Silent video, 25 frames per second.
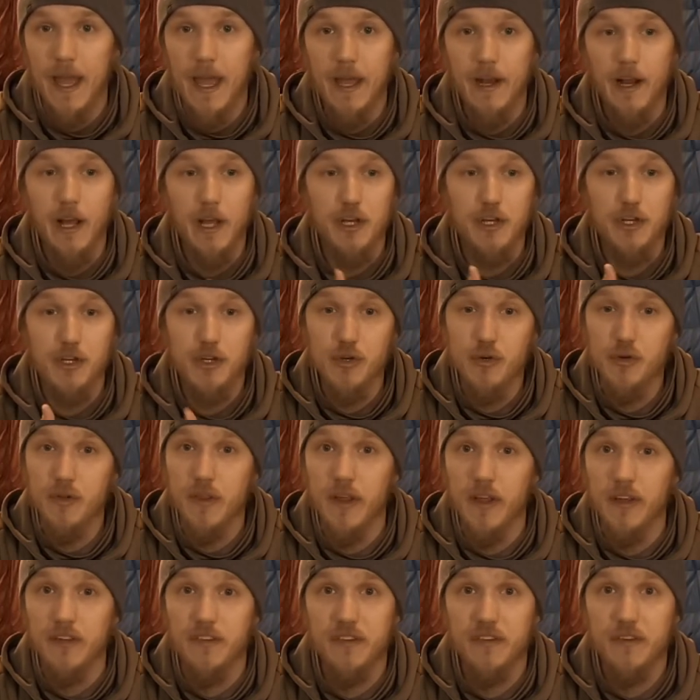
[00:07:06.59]
And I do
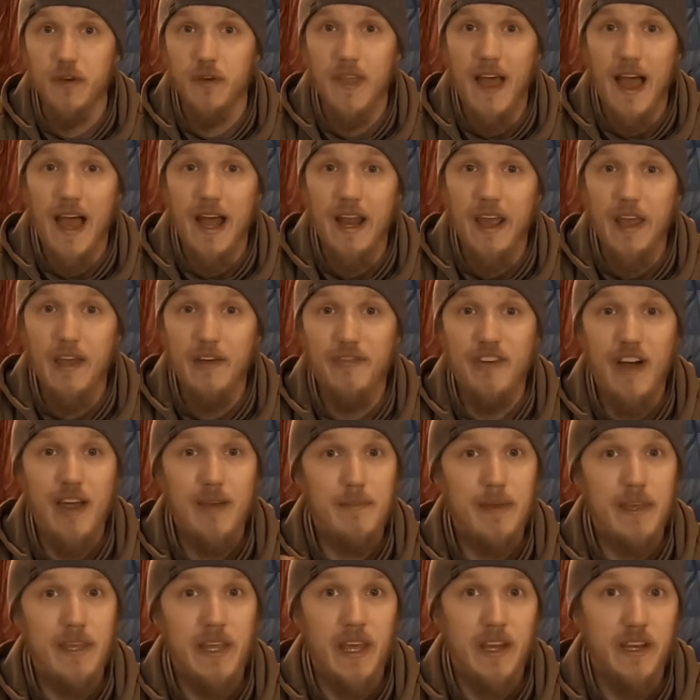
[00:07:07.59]
this so that if I
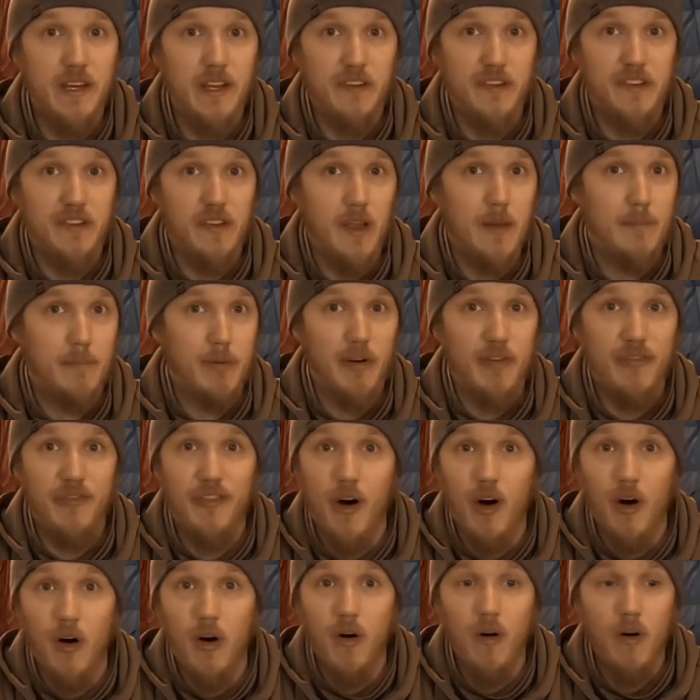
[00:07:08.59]
begin to slip or
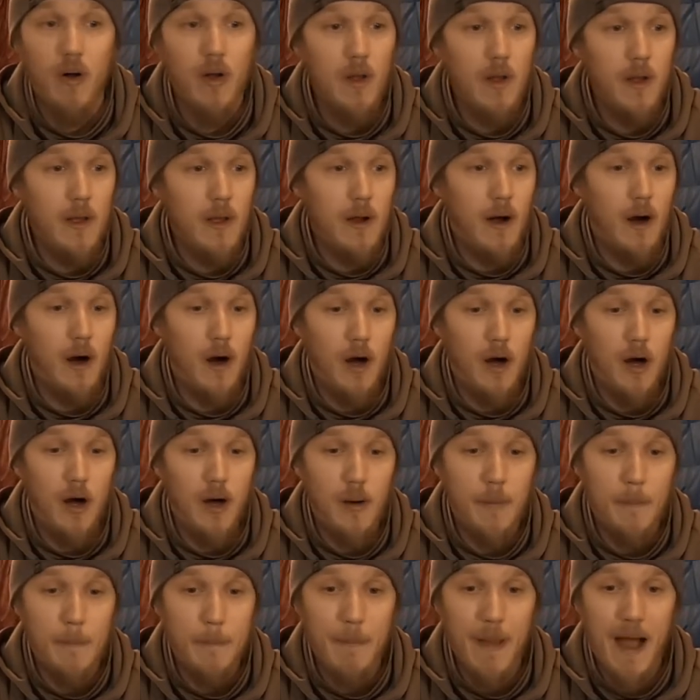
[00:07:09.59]
fall,
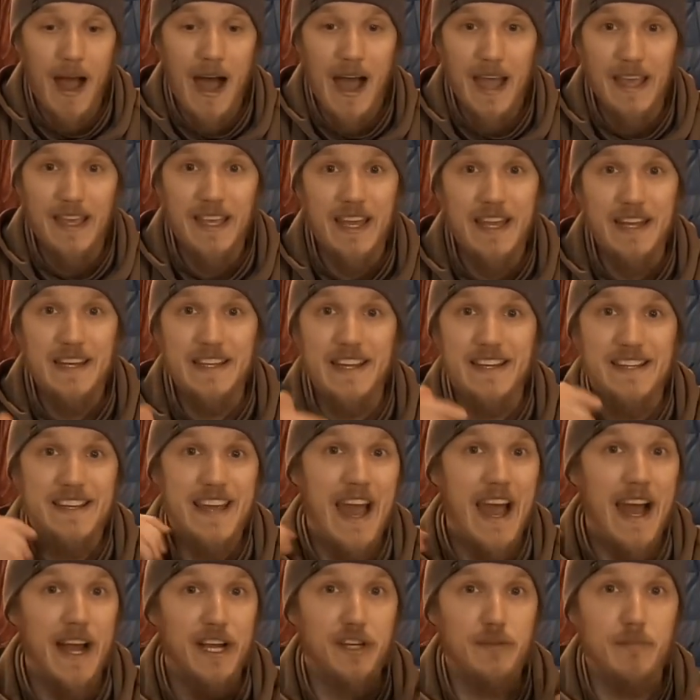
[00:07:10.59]
I can
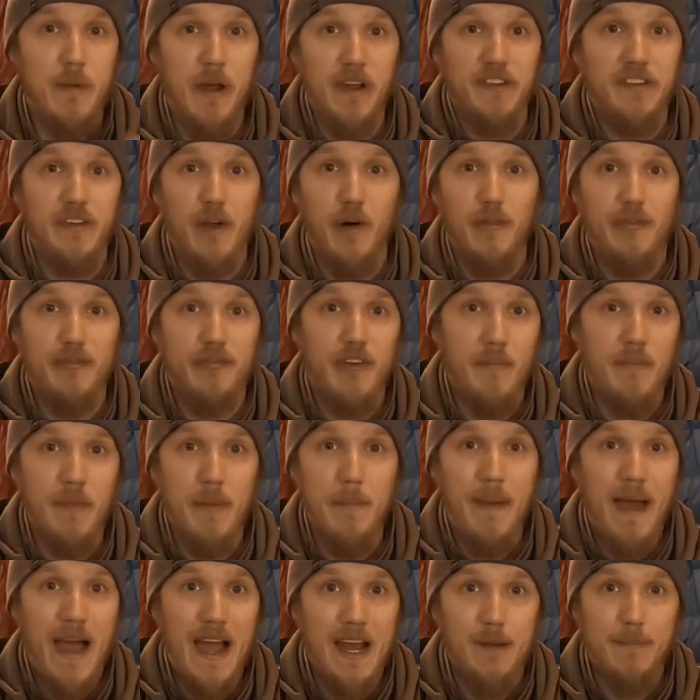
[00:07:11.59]
detach myself from the
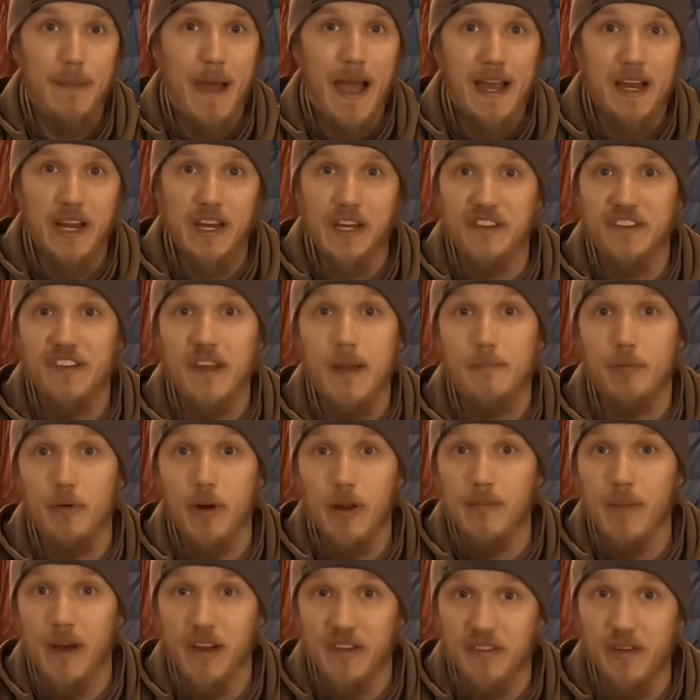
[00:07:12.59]
backpack and
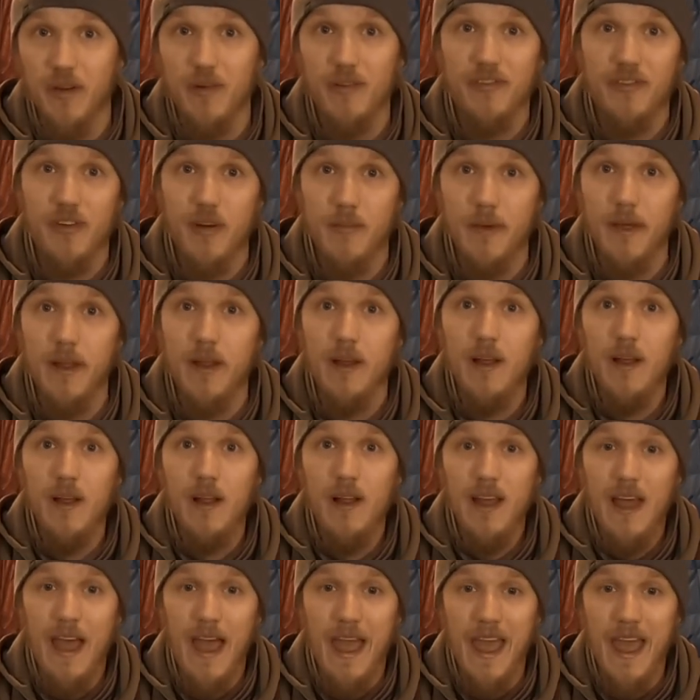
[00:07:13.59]
separate myself from it
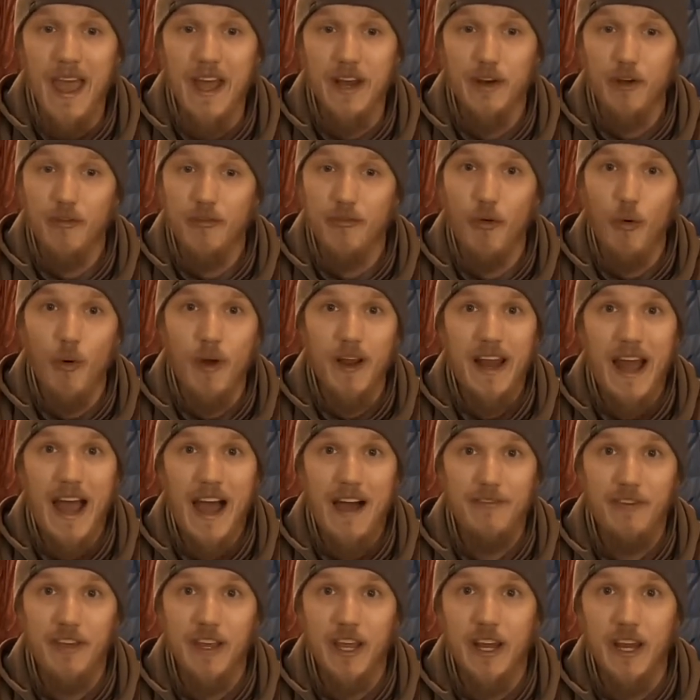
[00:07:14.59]
and avoid
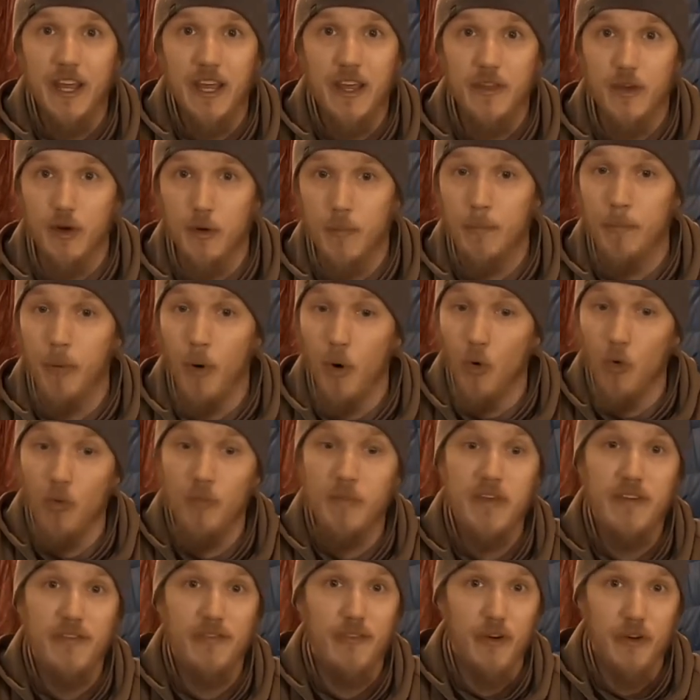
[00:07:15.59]
having it either pull
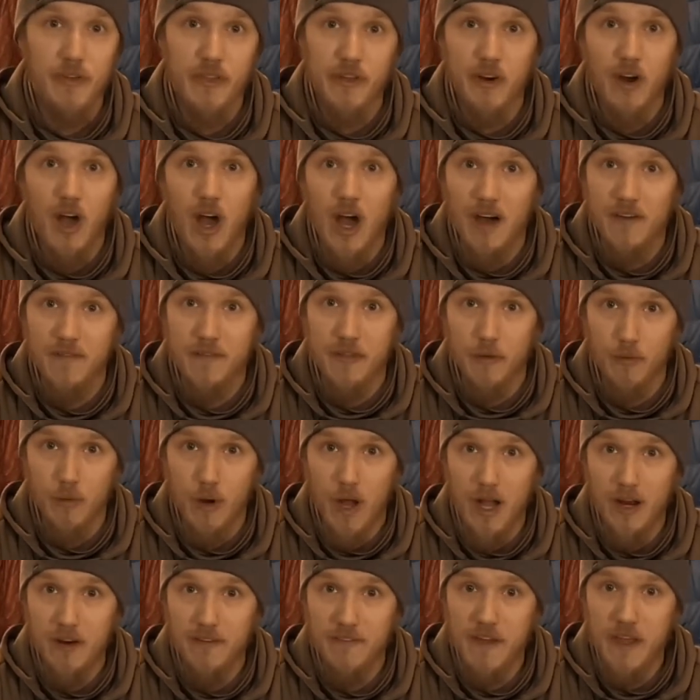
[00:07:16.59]
me further off the
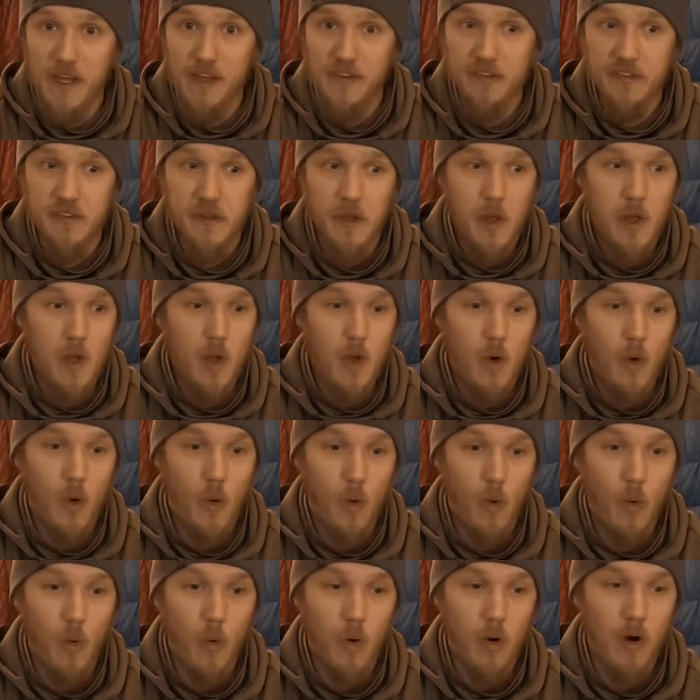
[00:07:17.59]
rock face,
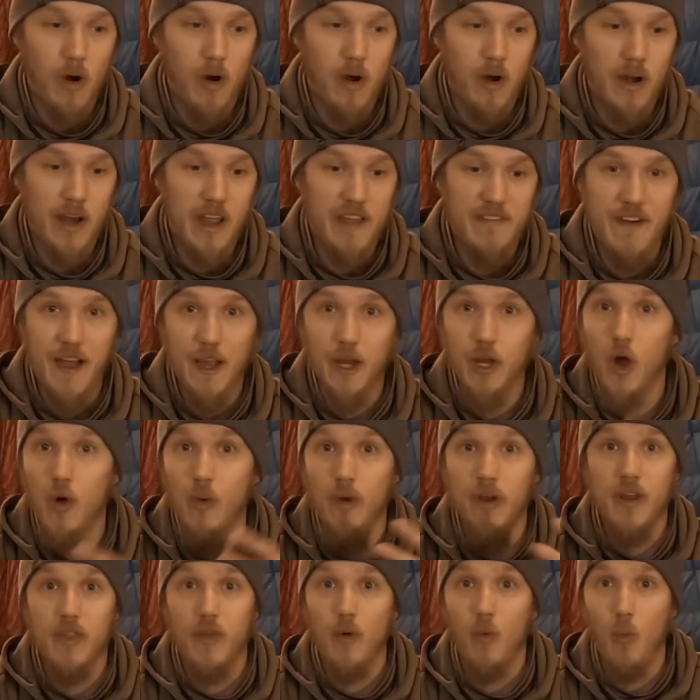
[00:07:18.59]
or if I go
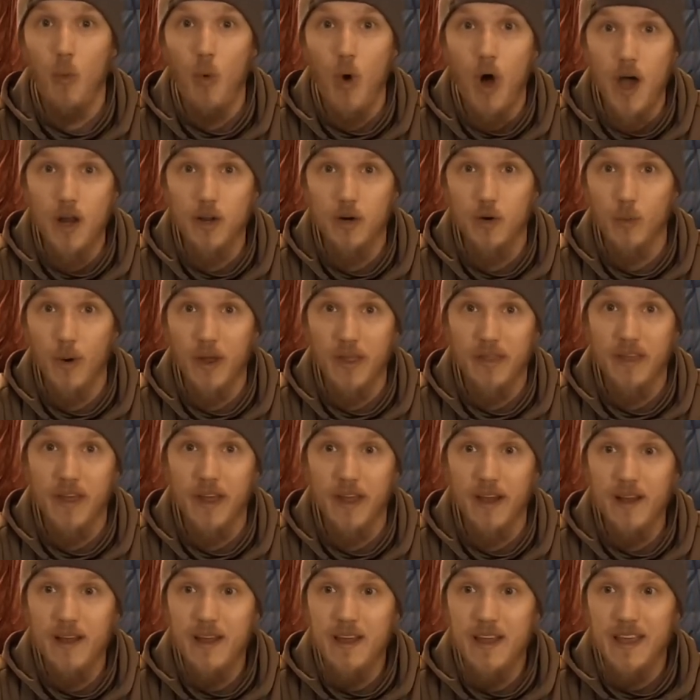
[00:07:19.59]
into the water with
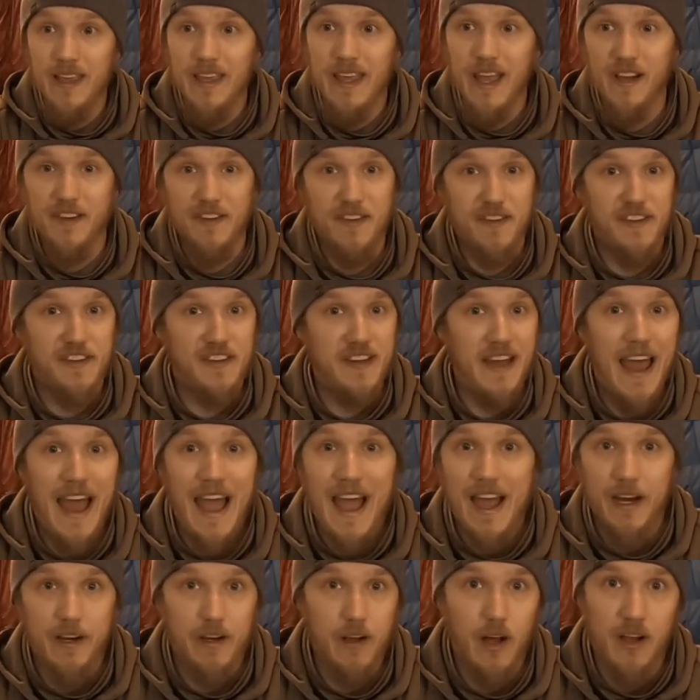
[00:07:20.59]
it, get
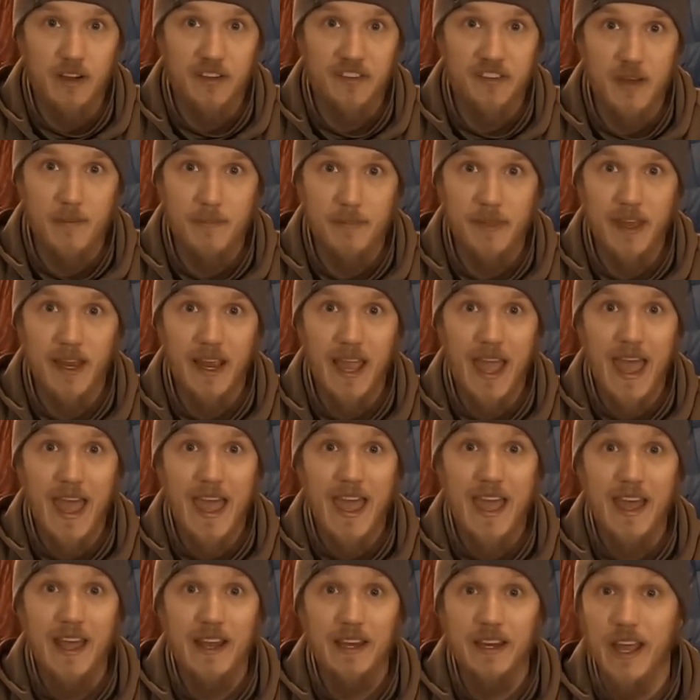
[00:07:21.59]
snagged on something
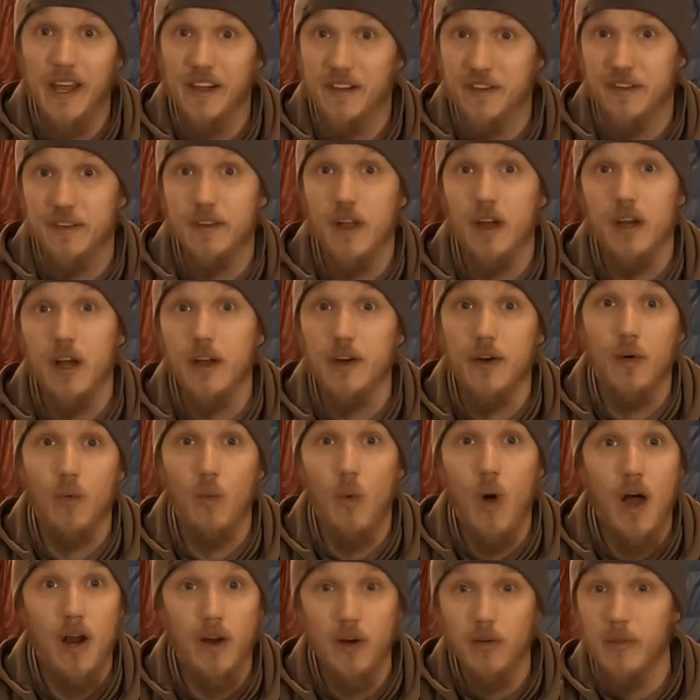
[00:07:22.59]
and get stuck
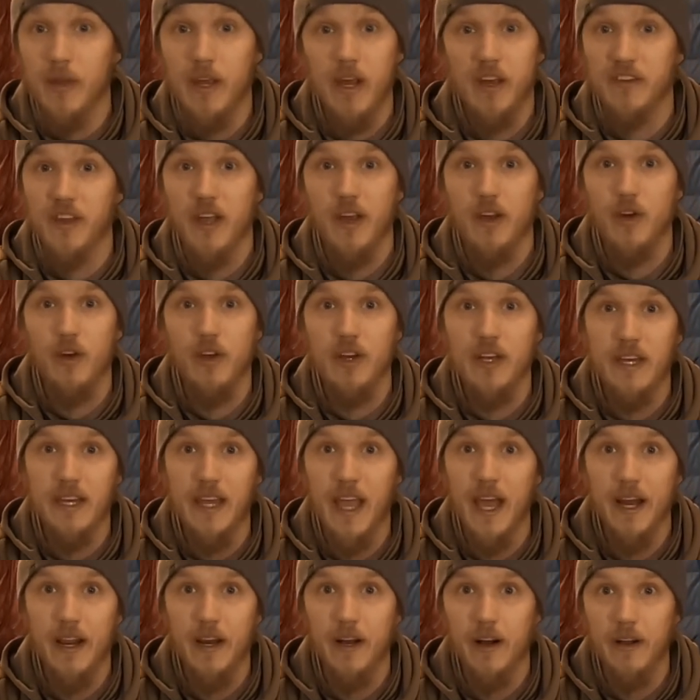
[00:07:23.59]
underwater because I couldn't
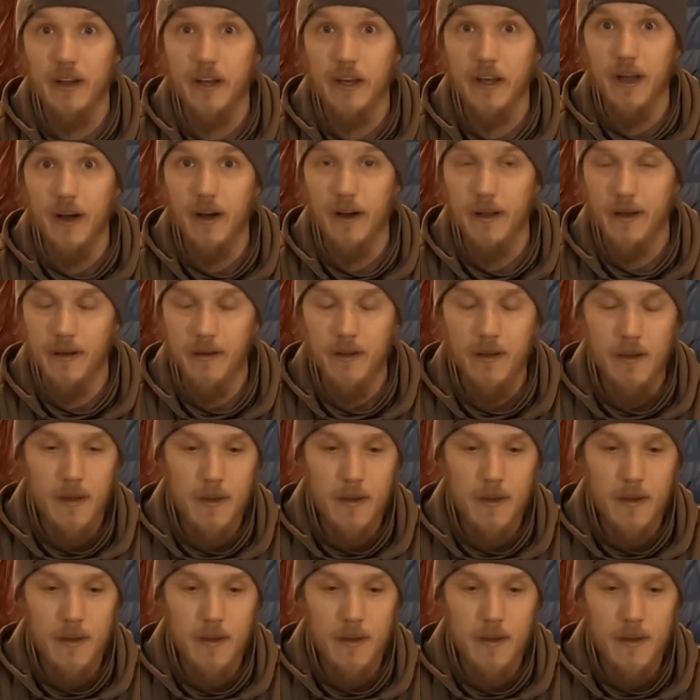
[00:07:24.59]
get it undone.